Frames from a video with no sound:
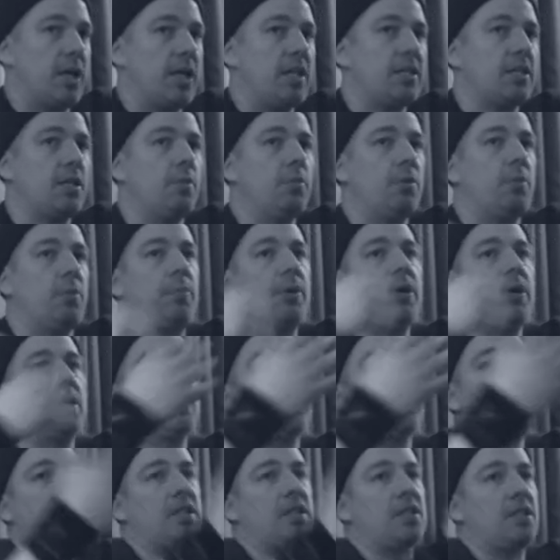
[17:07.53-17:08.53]
Eskimo
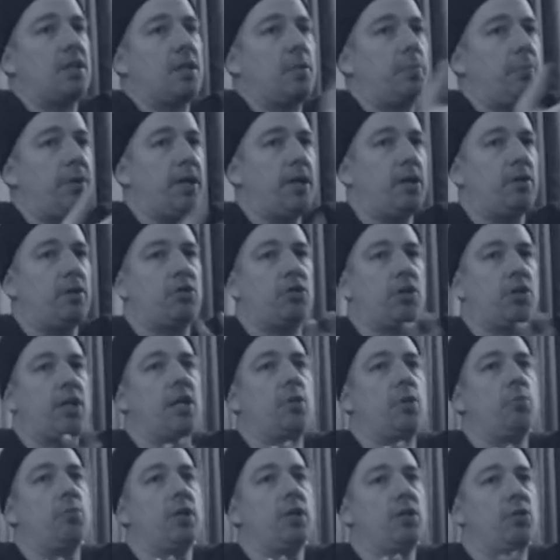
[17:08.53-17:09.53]
parties, then I started playing
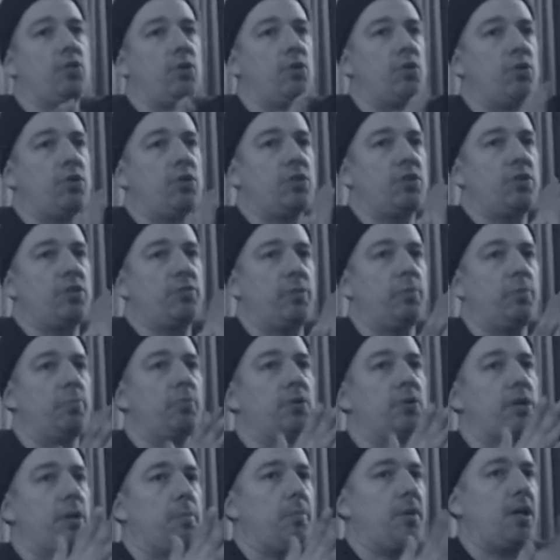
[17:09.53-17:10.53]
together with Doors from
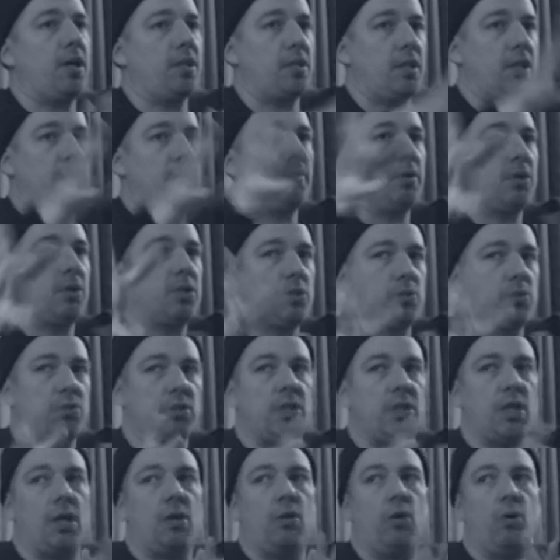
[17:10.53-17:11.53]
Puta Madre, because it
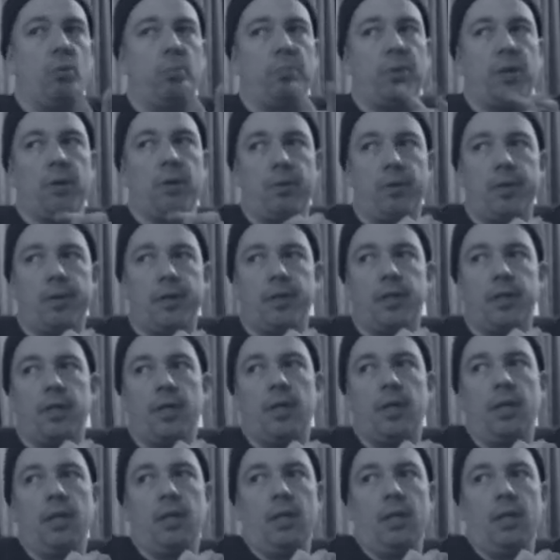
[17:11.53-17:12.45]
was that whole period.